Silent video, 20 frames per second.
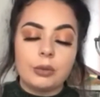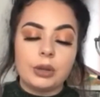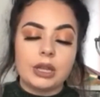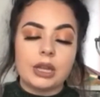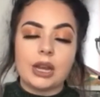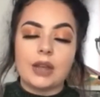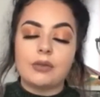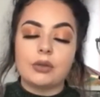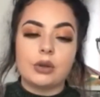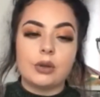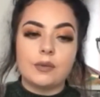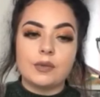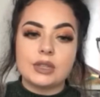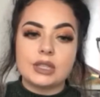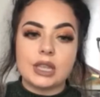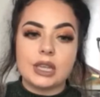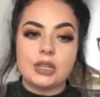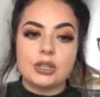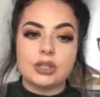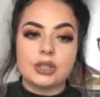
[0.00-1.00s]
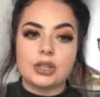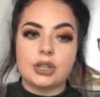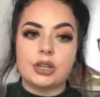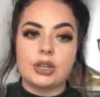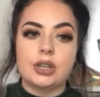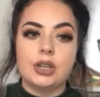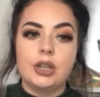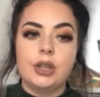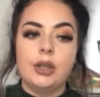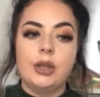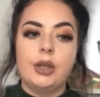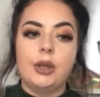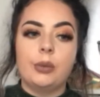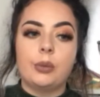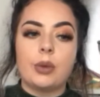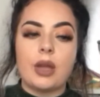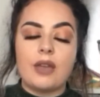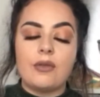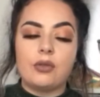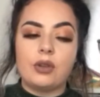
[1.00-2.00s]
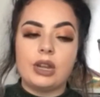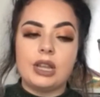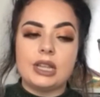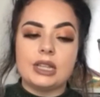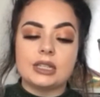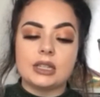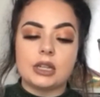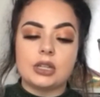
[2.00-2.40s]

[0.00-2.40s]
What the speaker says: we can have a conversation, whatever it is.